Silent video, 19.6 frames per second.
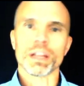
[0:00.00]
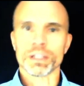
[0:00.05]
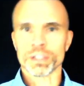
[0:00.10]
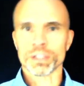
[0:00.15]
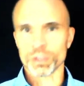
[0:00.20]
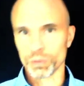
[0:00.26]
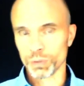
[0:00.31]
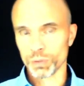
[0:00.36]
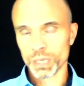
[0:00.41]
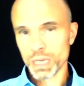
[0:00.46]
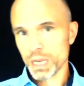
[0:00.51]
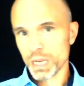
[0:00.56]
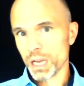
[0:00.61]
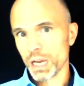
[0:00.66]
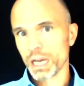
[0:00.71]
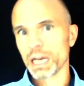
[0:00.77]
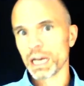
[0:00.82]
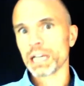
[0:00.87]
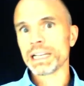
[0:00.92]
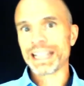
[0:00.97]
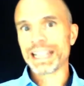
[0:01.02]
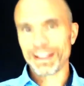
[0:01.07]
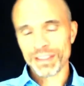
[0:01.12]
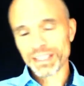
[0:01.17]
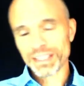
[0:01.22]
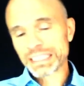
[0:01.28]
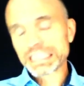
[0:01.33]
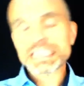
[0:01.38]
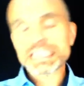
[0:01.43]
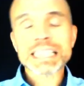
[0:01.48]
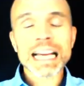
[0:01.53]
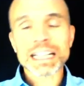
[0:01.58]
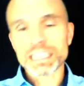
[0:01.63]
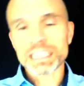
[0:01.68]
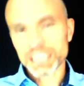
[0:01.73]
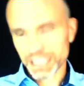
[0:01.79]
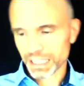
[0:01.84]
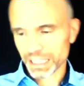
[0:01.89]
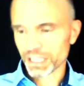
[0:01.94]
you know, now this is
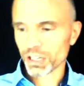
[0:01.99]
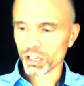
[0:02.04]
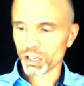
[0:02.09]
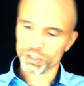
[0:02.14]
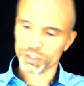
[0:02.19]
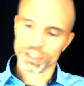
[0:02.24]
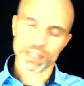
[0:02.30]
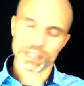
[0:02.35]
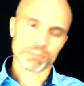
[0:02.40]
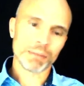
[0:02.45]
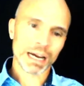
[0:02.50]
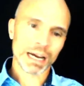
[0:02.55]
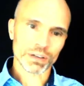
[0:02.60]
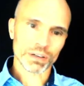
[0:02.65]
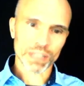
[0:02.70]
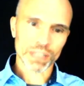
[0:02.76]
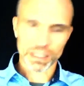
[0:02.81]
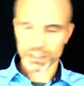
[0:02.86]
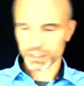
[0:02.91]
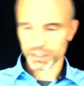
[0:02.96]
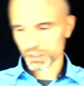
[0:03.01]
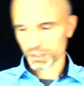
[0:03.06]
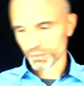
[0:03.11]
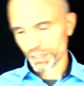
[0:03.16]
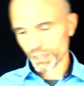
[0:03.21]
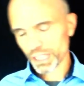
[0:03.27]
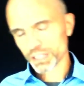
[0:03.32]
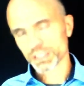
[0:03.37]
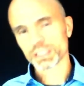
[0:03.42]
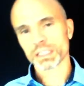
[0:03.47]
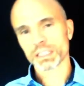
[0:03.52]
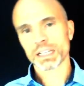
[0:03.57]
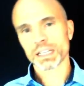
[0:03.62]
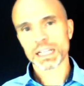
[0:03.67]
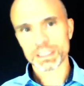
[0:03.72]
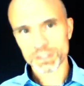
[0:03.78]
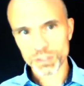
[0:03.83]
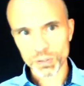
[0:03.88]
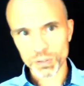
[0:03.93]
technically called a myocardial infarction,
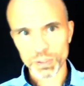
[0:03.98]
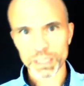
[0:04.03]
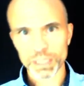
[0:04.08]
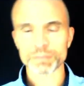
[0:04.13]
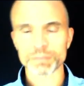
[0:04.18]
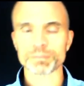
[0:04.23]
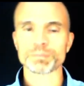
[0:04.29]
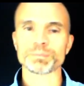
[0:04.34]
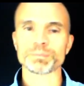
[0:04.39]
and so on.